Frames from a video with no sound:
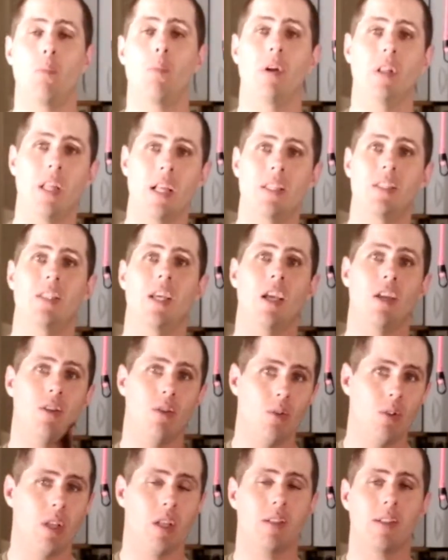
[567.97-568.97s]
but let's say
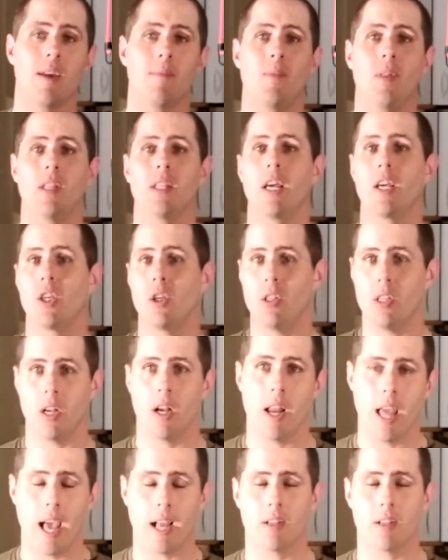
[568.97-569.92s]
you did something like you did an